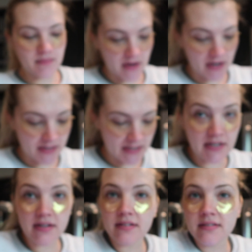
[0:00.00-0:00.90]
marked
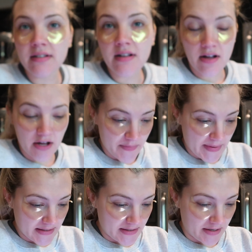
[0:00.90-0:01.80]
on our
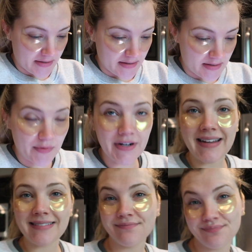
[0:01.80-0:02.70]
bed skirt this
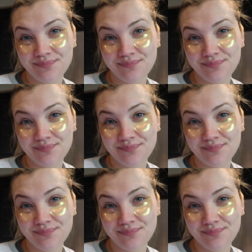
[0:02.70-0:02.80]
morning.